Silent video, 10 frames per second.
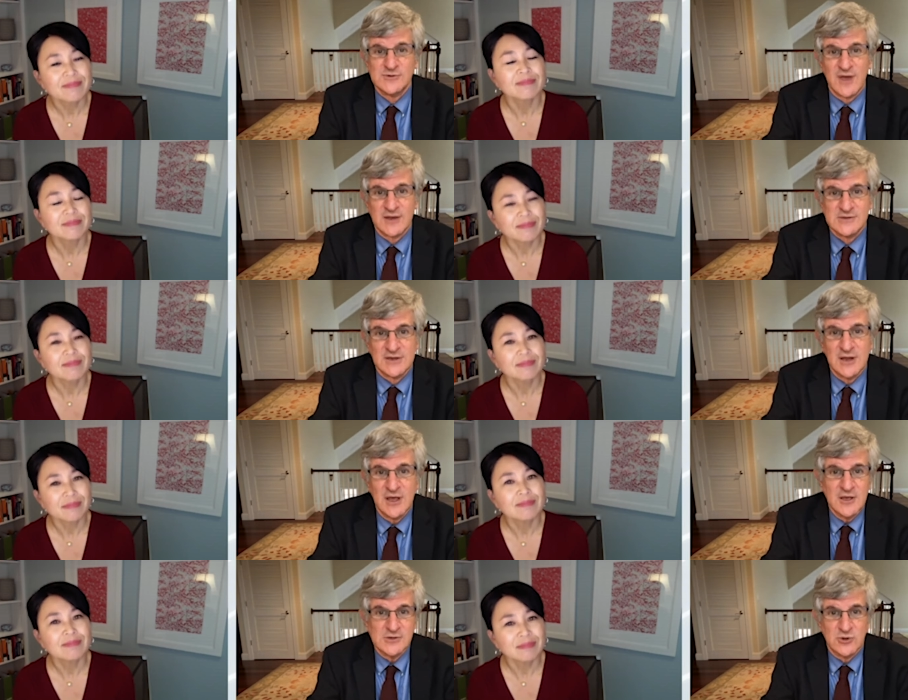Speaker 1: dose of vaccine yeah.
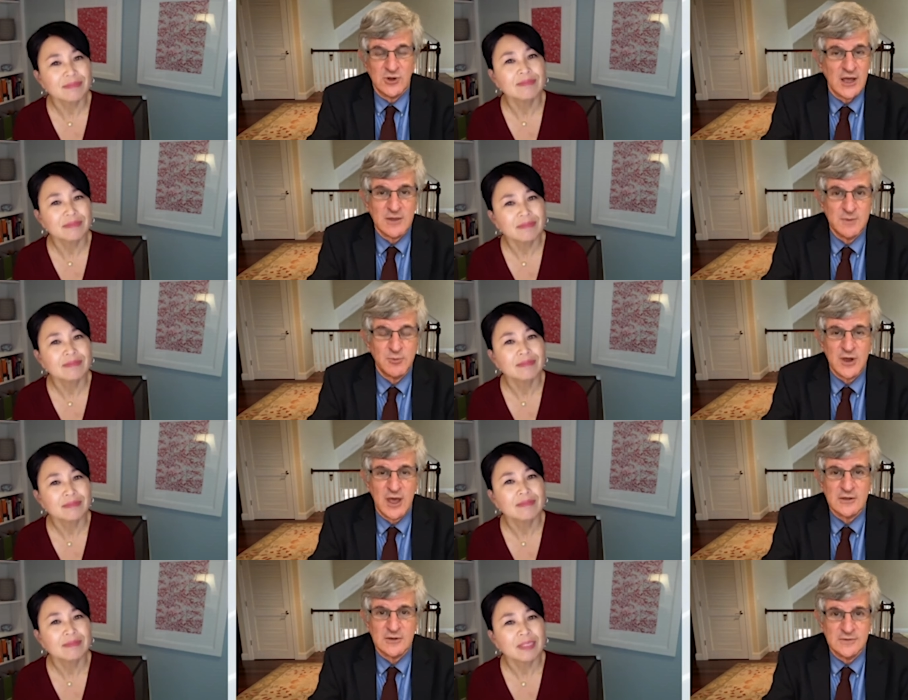Mm. so that I can be
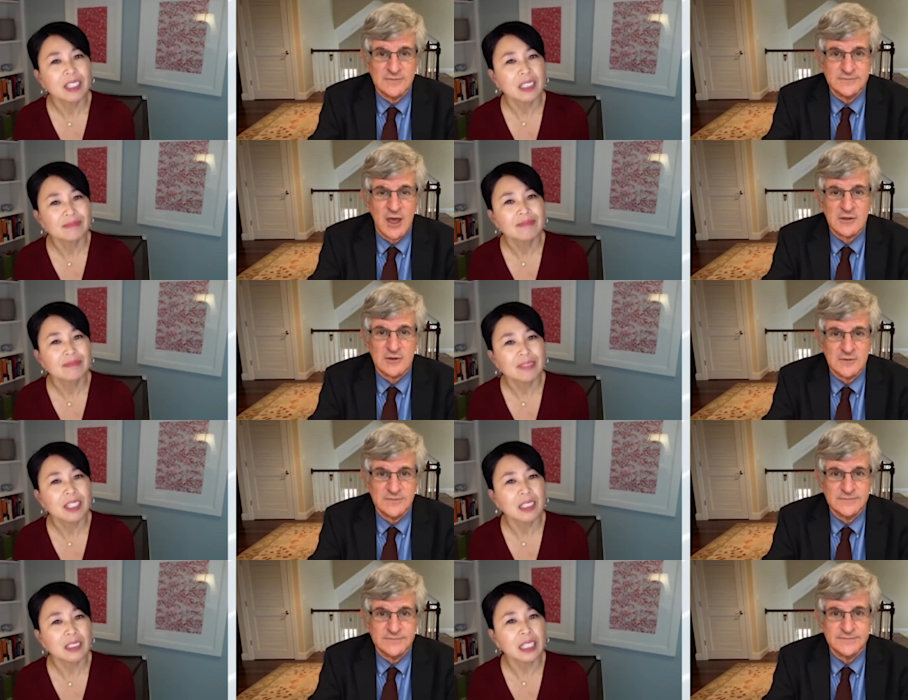
Speaker 2: protected. Uh,
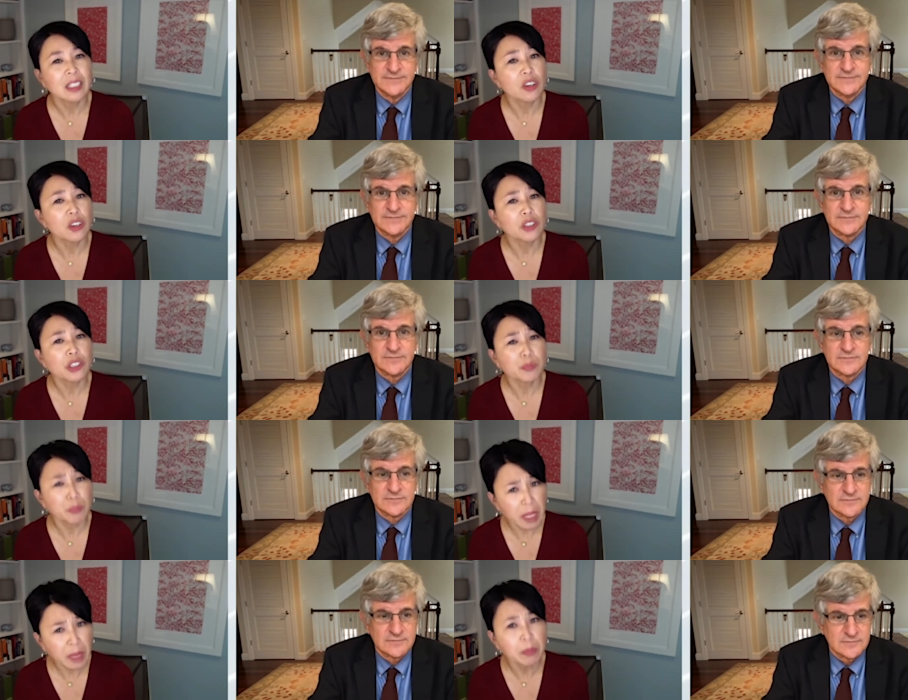yet are there
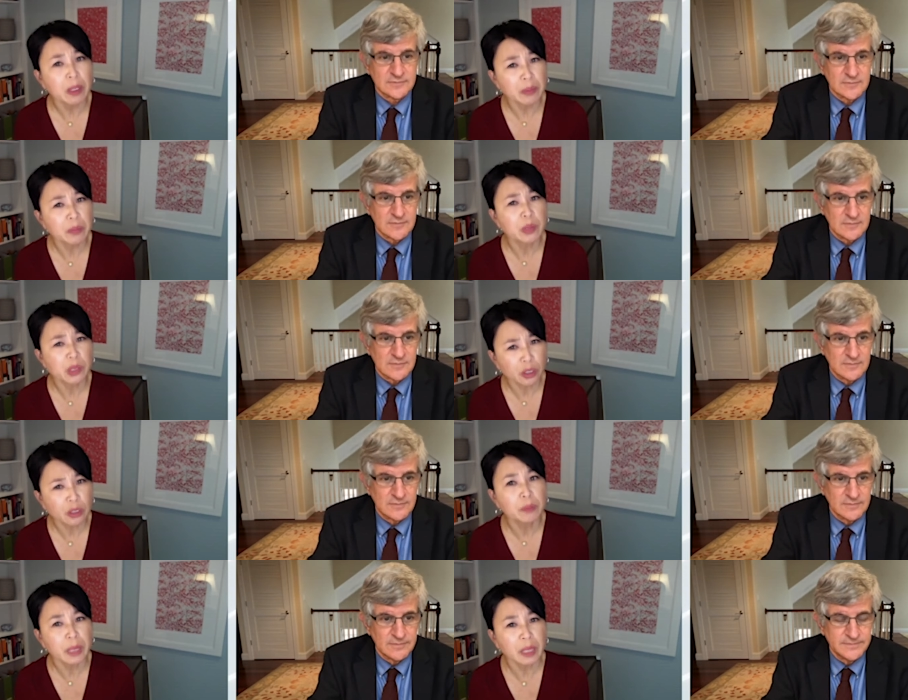people, certain
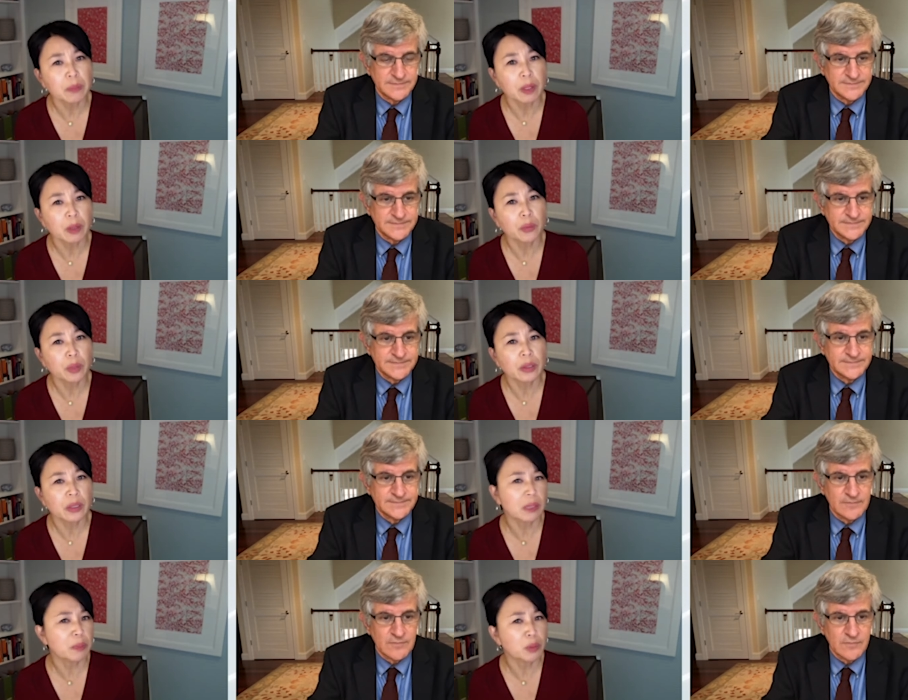people with uh,
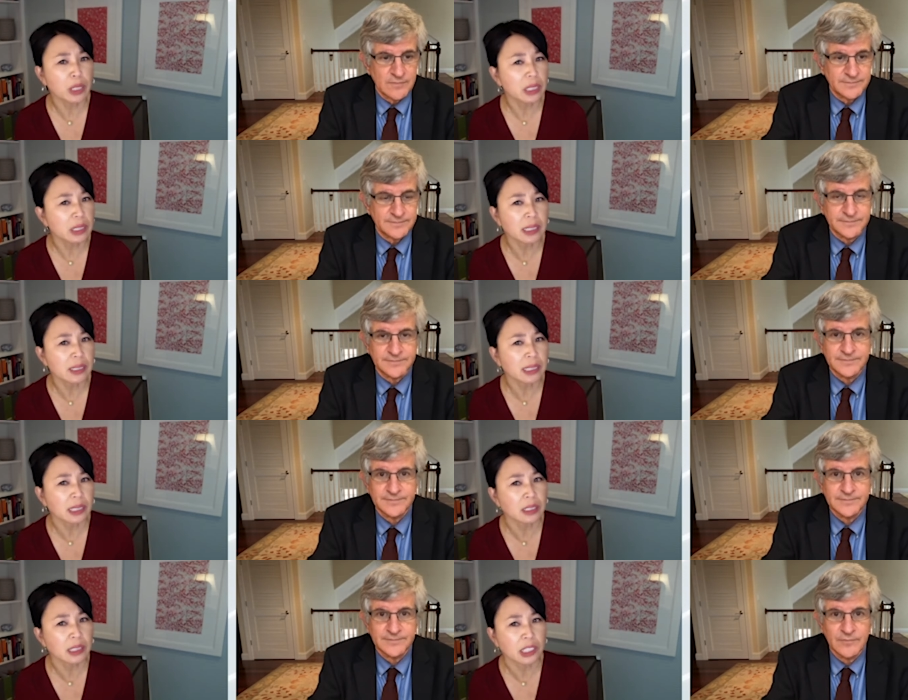pre-existing
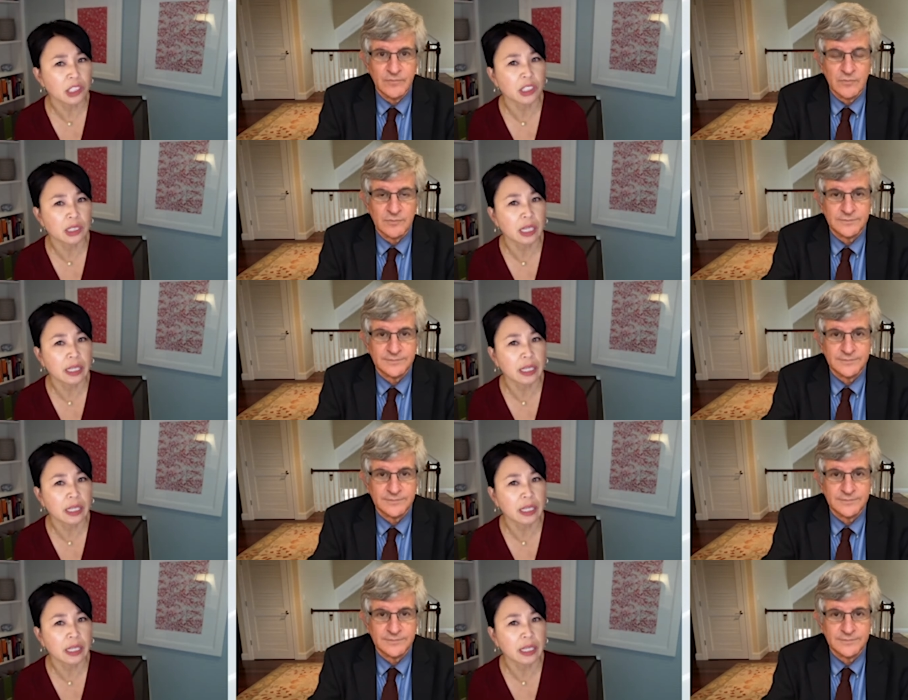conditions like